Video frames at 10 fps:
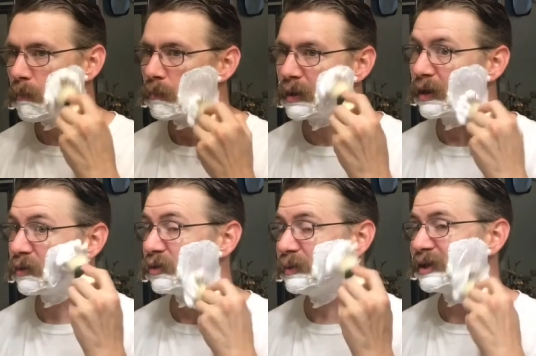I don't
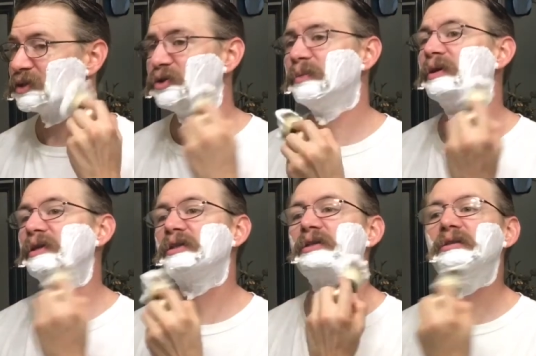know about too
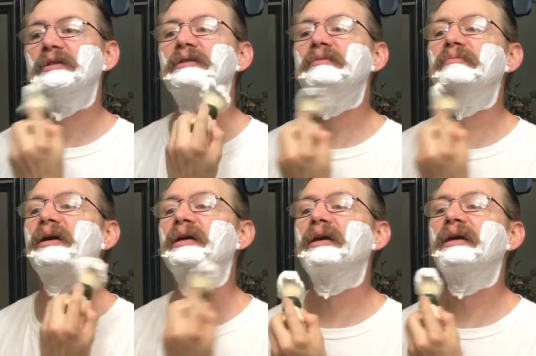much.
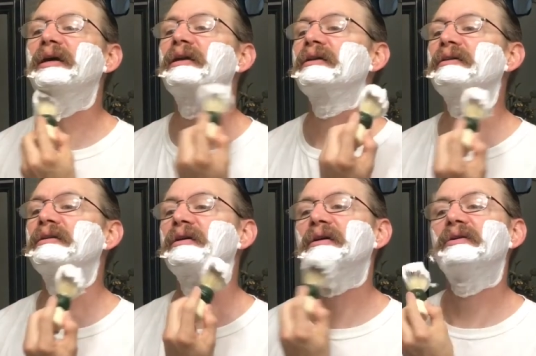Might not handle it.
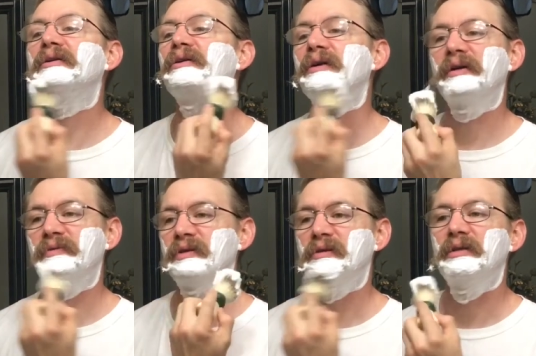I don't know. I
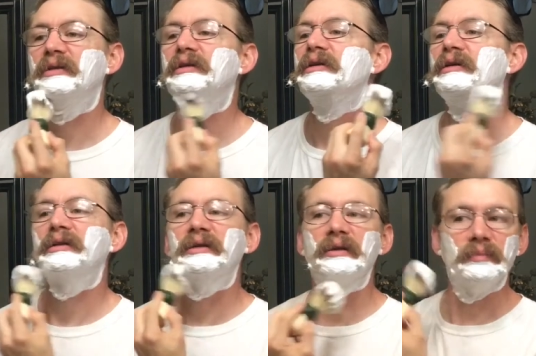haven't
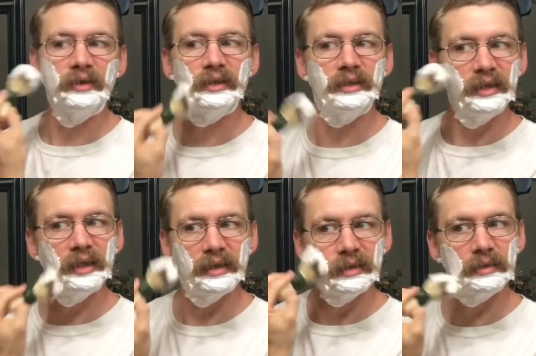done much
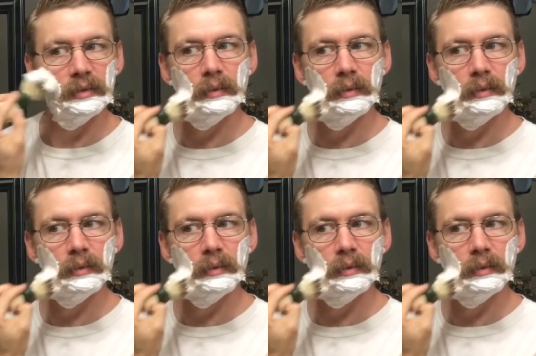test.